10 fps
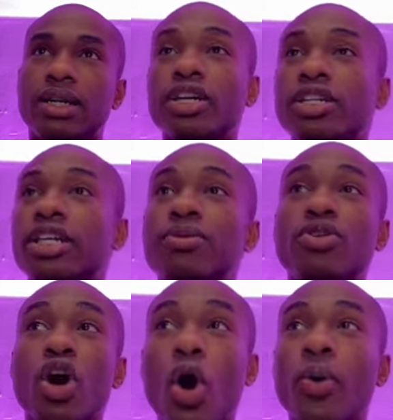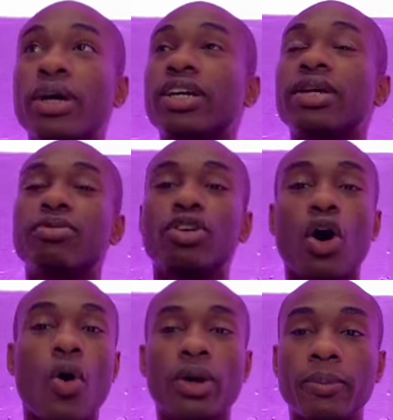Keep going, keep
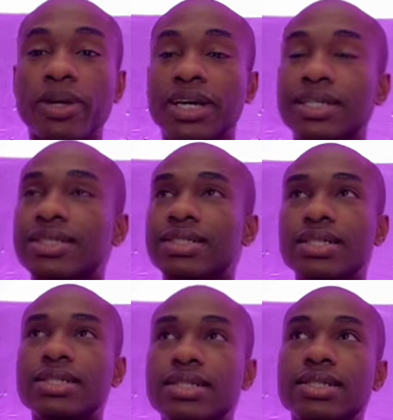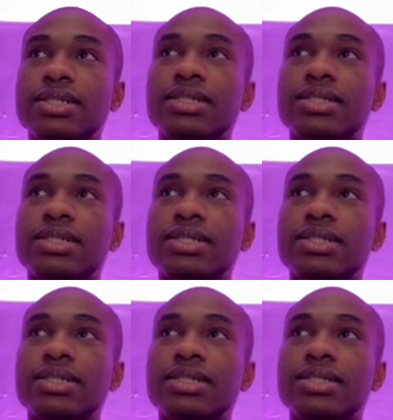going, be consistent